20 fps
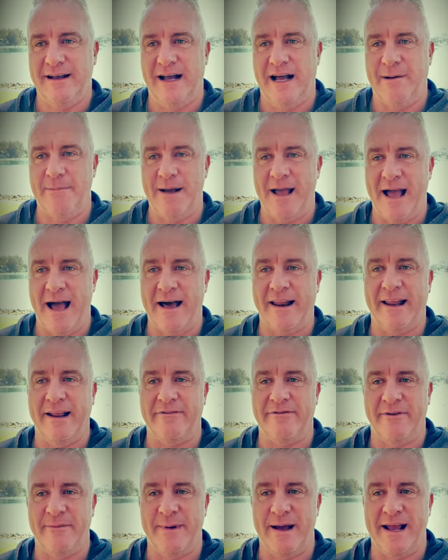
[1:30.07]

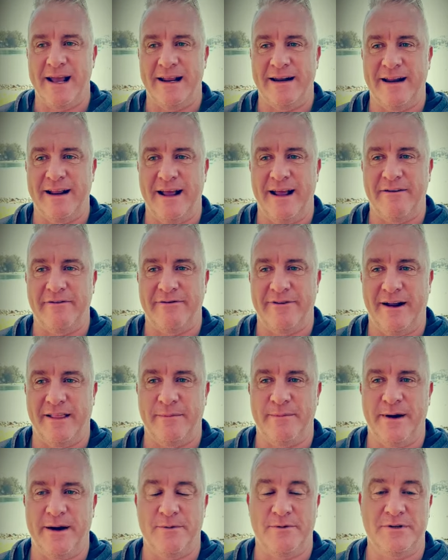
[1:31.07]
outlet for me and for
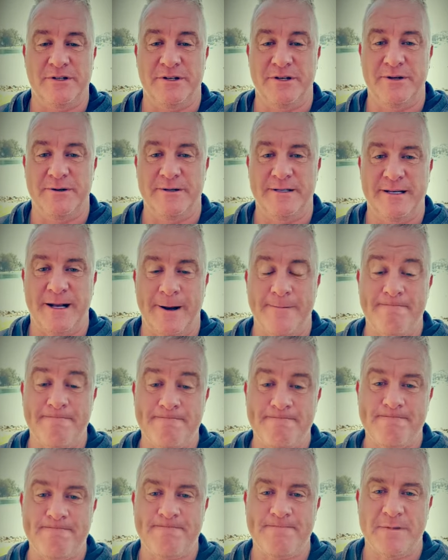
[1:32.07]
other people too. So
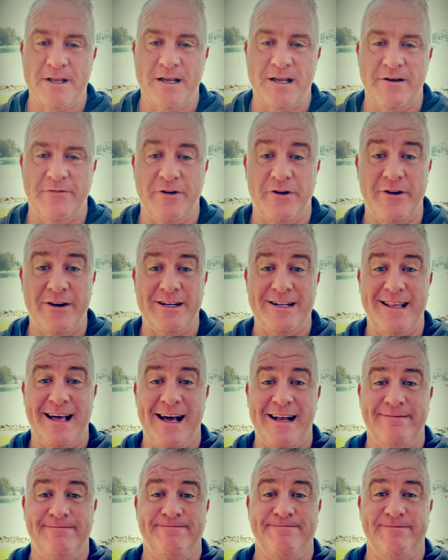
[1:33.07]
if you're into
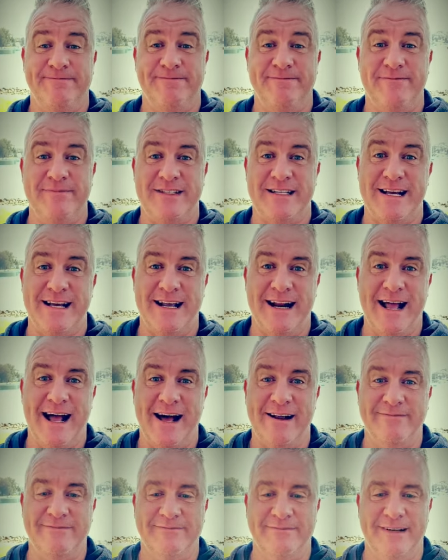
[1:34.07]
that, seek it
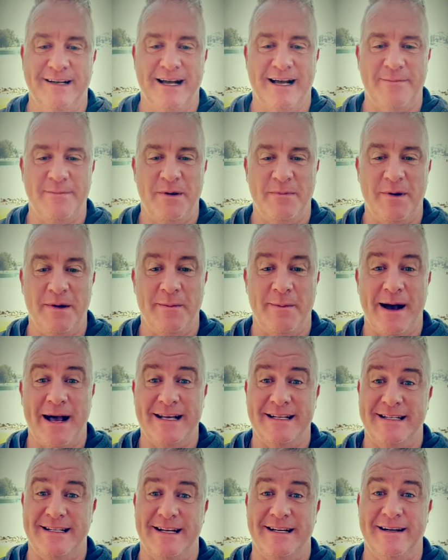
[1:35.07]
out. You'd be
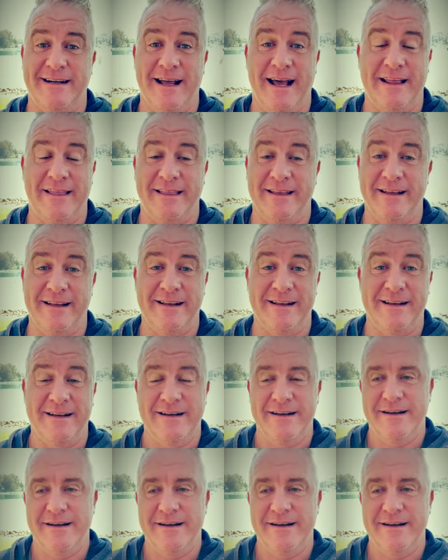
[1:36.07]
amazed at the